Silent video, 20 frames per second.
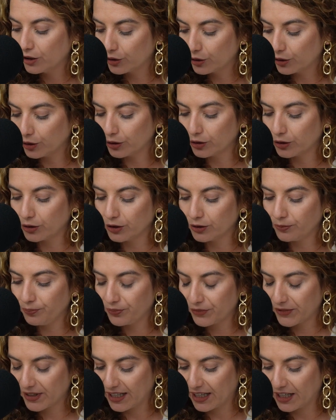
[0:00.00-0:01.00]
core,
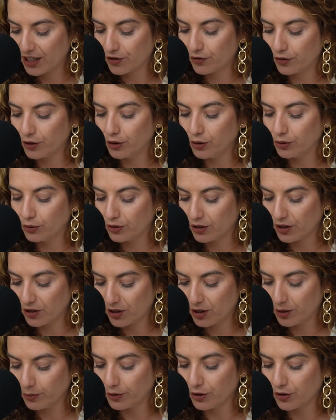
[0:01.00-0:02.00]
cash flow,
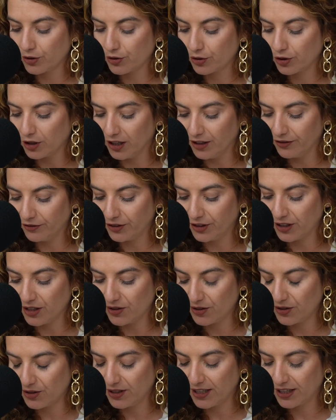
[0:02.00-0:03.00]
customers,
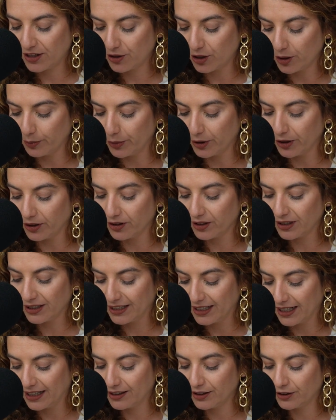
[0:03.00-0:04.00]
confidence. Next up are
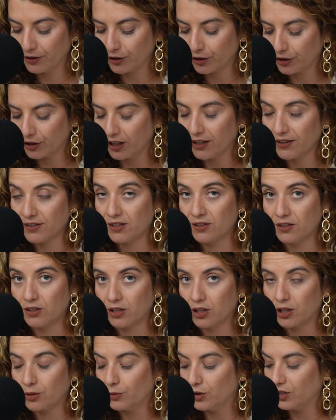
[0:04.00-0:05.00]
calendar, content,
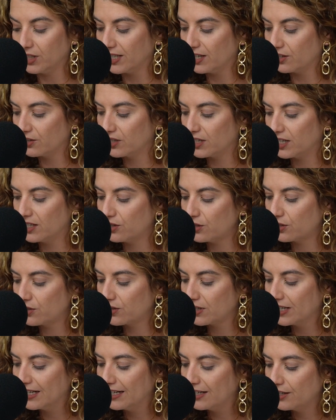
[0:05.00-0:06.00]
and communication. And
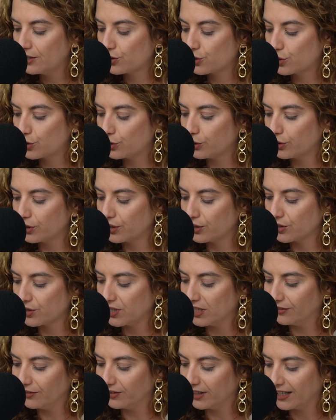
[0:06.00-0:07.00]
just score
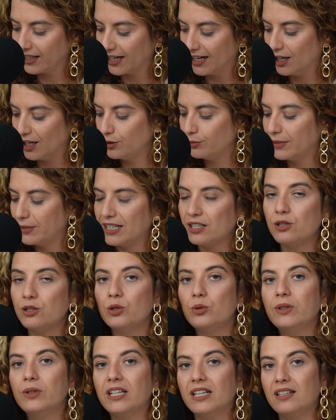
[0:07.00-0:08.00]
yourself, like, how am I
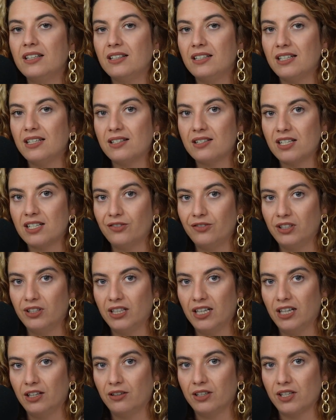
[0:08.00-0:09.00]
doing in these
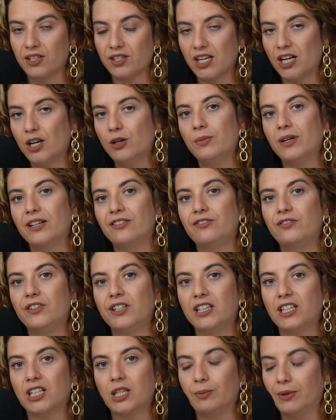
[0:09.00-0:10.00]
7 areas? How am I
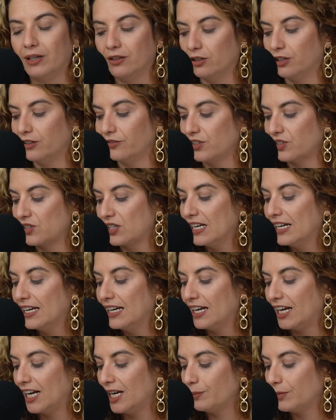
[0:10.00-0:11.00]
feeling about all this?
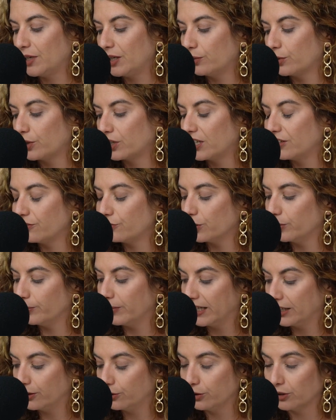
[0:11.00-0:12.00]
Am I working from
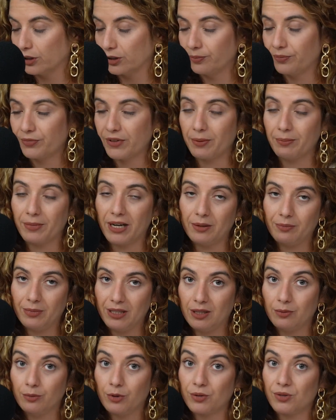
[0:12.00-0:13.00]
my core? That might
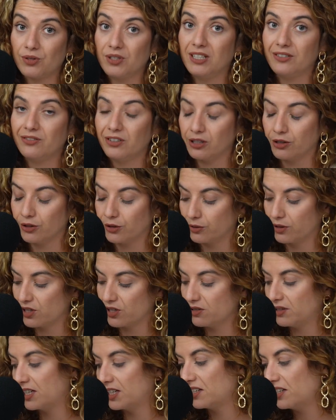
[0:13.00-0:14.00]
be the most difficult
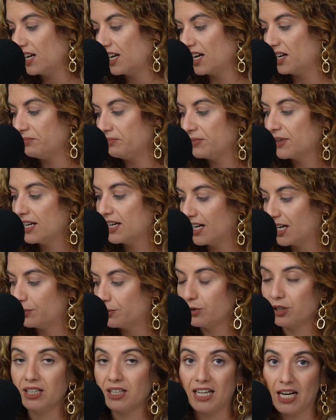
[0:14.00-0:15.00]
question. Like, yeah,
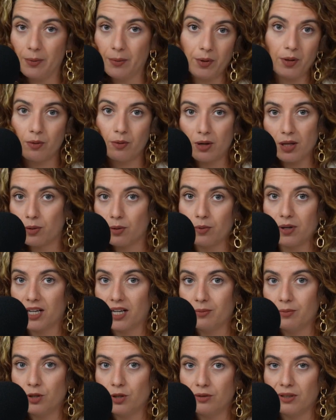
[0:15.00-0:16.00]
I'm really happy with what
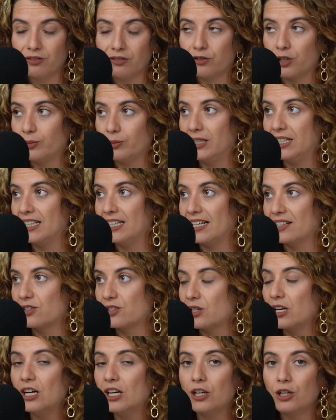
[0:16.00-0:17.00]
I'm doing. For me,
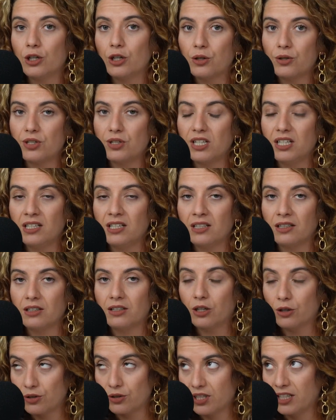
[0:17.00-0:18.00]
that's coaching,
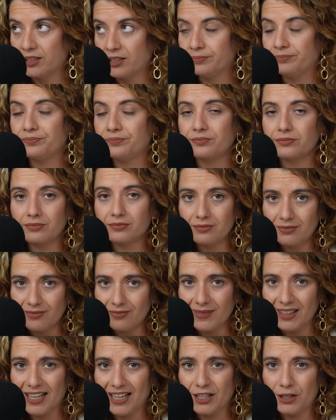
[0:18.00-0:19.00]

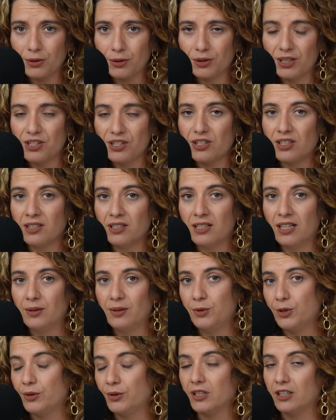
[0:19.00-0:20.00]
and creation.
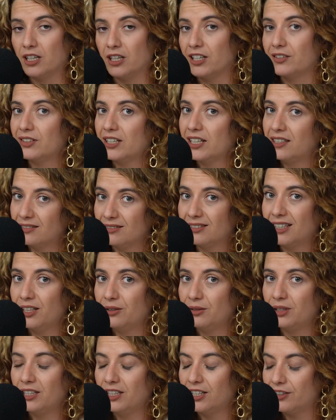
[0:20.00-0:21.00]
I'm doing a lot of that. I
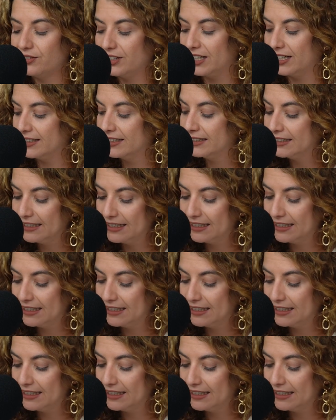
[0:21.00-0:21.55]
really love that.